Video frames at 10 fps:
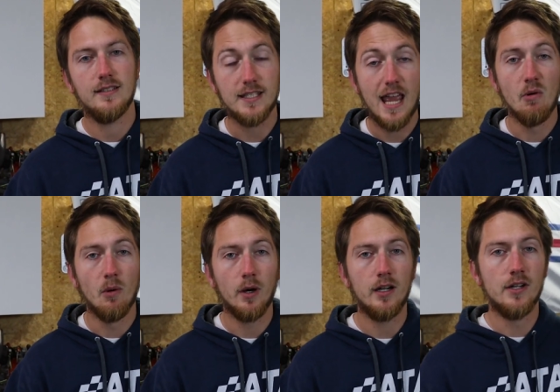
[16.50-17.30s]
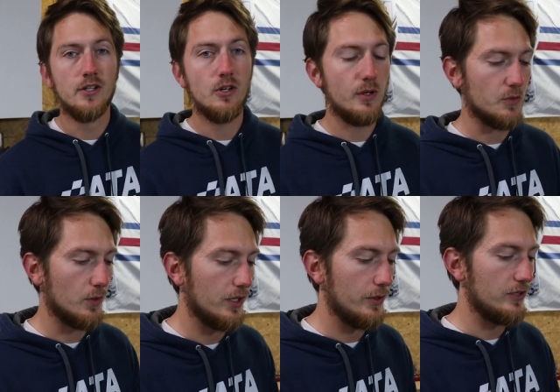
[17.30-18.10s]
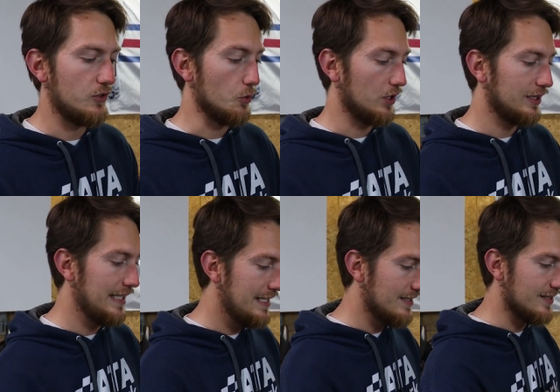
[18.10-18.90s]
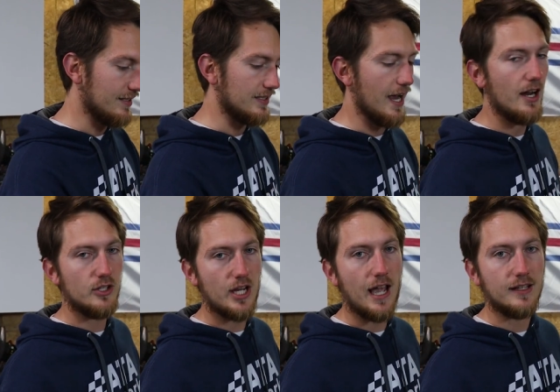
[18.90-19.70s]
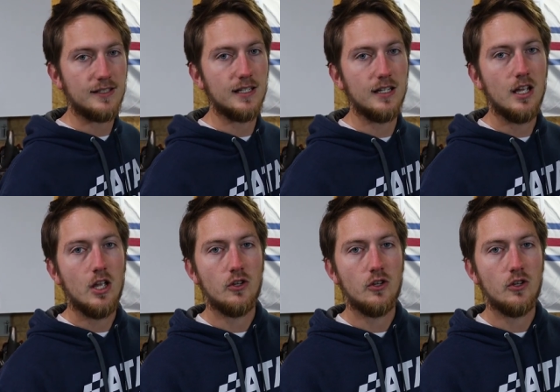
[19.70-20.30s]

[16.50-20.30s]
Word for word: Today what we're going to do is we're going to clean this entire chassis,